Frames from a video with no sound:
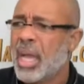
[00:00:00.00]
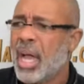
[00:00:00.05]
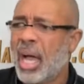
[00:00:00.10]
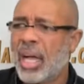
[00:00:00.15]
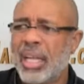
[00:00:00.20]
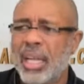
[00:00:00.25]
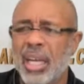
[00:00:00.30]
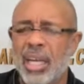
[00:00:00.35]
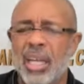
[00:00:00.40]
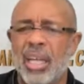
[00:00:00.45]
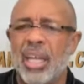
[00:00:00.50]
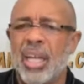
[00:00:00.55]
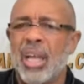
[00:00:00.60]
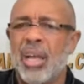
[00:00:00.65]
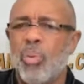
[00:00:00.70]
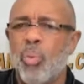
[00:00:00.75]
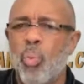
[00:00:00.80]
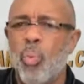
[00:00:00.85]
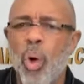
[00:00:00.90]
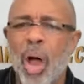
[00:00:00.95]
Again,
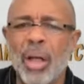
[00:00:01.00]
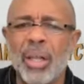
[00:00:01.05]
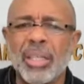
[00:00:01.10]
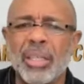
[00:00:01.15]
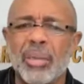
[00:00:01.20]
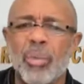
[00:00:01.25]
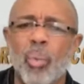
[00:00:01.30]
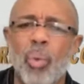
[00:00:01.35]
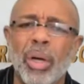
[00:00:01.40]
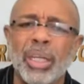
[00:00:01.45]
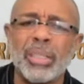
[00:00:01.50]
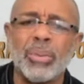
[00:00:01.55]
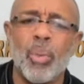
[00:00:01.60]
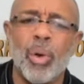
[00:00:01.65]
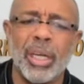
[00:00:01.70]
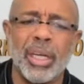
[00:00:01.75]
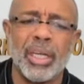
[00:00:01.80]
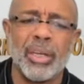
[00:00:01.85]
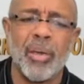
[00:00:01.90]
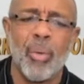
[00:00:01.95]
what's
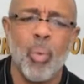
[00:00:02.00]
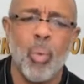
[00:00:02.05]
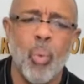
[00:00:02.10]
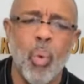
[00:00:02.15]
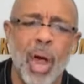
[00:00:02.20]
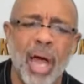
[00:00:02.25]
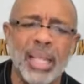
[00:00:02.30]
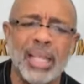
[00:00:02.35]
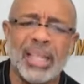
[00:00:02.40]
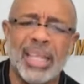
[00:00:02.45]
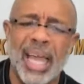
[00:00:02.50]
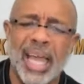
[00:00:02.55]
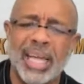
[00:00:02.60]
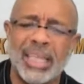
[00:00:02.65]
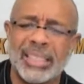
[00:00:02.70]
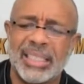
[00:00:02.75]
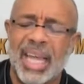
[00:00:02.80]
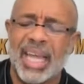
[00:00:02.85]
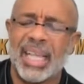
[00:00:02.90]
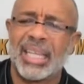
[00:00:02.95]
one of the one
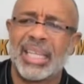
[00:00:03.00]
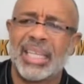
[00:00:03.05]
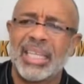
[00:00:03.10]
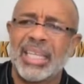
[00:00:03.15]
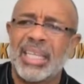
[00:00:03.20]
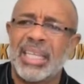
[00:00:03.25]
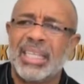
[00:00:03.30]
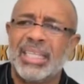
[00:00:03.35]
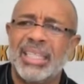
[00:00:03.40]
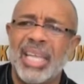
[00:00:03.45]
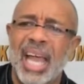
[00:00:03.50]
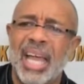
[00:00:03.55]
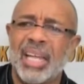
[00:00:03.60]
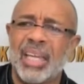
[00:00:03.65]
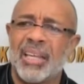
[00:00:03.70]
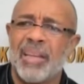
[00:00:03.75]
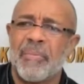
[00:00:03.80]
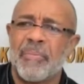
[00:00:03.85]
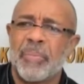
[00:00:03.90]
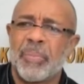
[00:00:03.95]
things that